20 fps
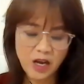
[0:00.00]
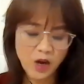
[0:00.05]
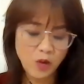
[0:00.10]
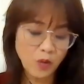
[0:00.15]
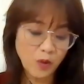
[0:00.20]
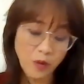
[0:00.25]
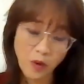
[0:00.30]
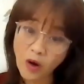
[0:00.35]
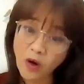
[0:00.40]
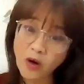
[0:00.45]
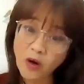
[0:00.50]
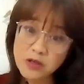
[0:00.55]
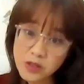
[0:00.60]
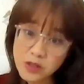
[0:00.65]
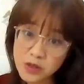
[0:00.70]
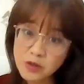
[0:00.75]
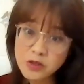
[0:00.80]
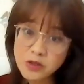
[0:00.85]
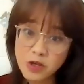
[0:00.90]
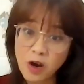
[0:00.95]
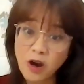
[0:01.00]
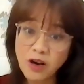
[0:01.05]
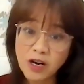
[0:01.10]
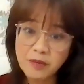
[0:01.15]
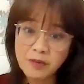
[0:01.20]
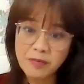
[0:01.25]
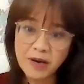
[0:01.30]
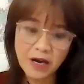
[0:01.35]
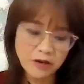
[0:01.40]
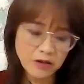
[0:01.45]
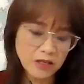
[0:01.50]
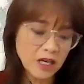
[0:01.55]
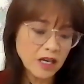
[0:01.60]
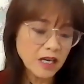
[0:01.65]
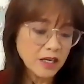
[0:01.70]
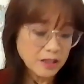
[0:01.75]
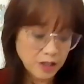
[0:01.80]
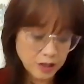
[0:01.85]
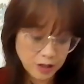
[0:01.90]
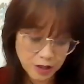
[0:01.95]
We will also talk about
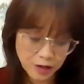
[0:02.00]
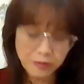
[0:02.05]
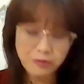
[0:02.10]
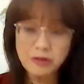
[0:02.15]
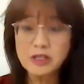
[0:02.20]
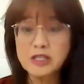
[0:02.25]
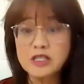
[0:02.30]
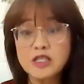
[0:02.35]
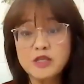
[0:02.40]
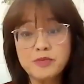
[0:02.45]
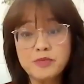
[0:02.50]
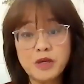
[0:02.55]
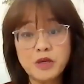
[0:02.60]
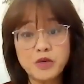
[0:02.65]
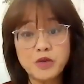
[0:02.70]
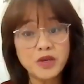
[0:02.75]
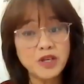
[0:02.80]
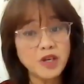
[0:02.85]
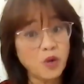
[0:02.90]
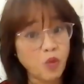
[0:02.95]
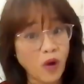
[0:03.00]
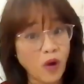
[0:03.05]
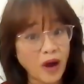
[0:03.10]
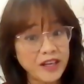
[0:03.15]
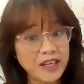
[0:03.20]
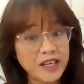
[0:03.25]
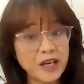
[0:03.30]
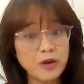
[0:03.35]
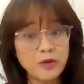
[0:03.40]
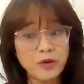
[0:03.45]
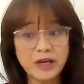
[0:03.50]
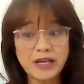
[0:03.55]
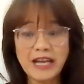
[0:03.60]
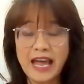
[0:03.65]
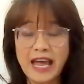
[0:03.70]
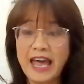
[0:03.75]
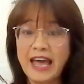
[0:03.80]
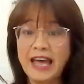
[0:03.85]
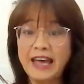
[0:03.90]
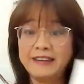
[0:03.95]
the difference between a white egret
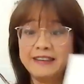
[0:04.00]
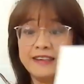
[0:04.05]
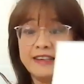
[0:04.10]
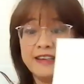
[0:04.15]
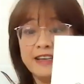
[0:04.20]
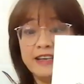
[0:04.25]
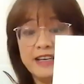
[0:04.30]
and